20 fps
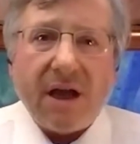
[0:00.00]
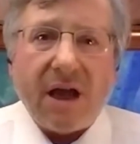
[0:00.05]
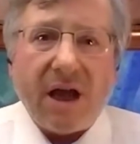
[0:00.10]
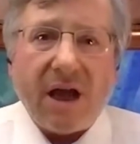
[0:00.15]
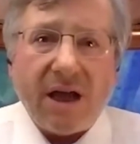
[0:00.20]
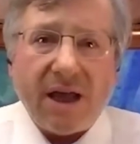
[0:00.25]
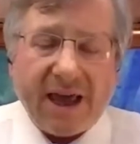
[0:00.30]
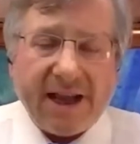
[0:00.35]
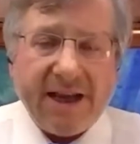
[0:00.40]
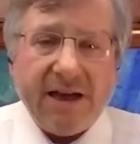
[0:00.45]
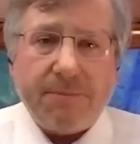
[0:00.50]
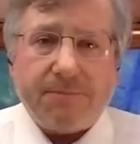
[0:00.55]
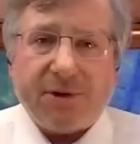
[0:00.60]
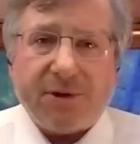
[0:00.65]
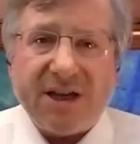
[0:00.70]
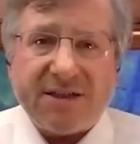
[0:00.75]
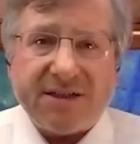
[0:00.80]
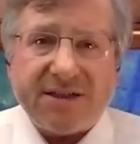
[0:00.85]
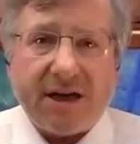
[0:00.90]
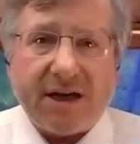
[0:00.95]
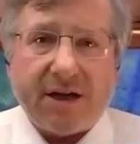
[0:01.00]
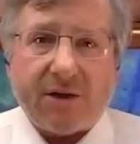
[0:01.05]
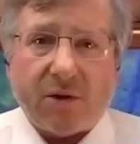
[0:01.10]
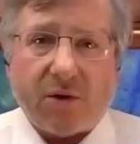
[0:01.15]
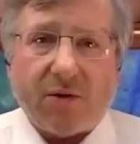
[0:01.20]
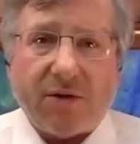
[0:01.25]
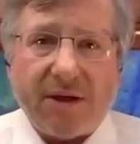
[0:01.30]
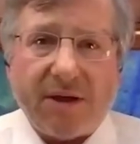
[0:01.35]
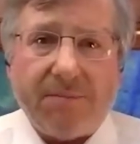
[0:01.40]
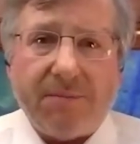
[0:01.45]
uh, any president could
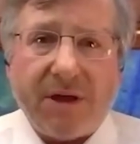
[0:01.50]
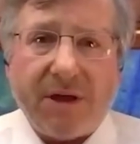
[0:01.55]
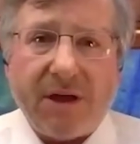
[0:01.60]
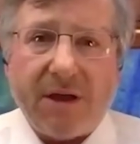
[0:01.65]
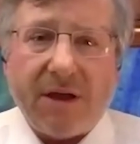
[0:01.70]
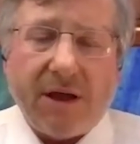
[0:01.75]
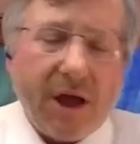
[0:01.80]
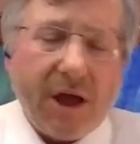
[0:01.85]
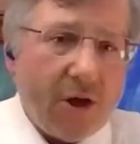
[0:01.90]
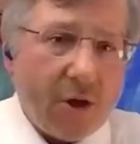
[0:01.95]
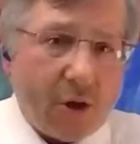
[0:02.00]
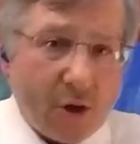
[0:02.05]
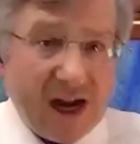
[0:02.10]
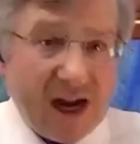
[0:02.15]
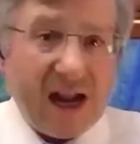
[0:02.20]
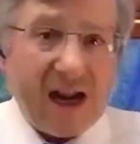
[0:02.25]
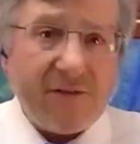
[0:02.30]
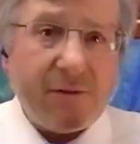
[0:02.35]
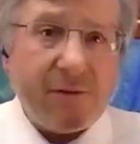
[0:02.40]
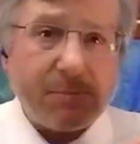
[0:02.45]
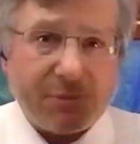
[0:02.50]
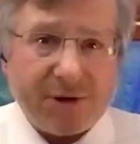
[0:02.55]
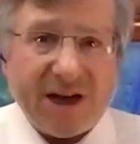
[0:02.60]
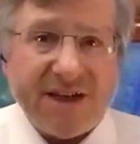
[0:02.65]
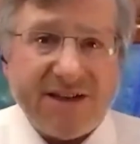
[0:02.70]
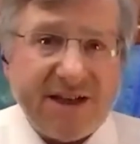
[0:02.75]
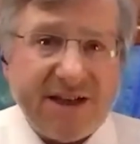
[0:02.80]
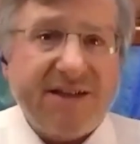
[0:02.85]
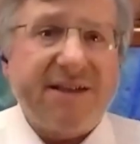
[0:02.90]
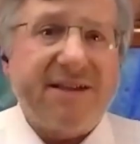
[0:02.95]
only could not have a
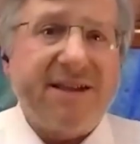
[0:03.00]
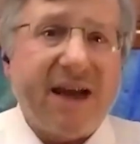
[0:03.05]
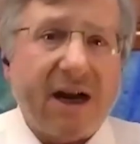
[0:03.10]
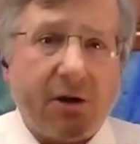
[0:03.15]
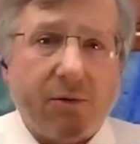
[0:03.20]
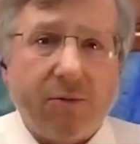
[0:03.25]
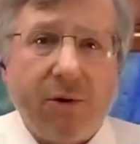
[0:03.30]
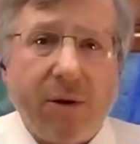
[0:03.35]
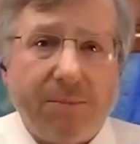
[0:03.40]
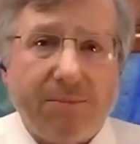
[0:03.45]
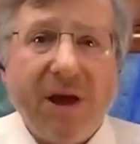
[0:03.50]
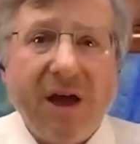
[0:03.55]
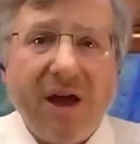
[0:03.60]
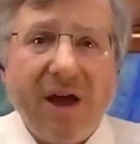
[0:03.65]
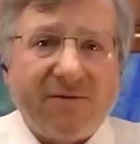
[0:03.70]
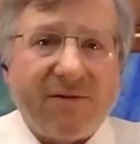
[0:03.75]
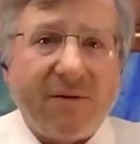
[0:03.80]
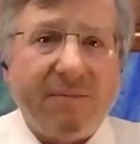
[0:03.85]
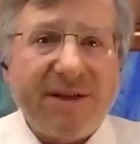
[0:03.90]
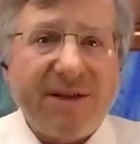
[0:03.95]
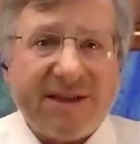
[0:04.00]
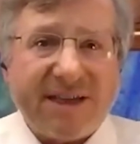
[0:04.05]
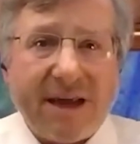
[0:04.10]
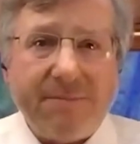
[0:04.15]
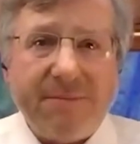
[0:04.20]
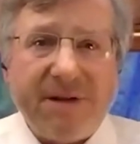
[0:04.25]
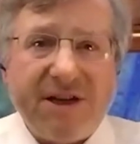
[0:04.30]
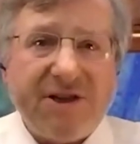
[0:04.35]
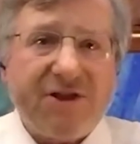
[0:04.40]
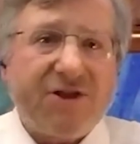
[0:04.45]
president in that group from the
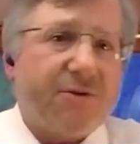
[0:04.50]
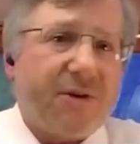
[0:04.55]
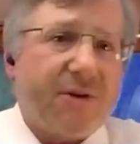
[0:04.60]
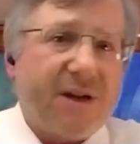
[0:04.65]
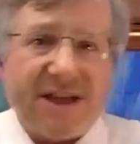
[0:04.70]
same industry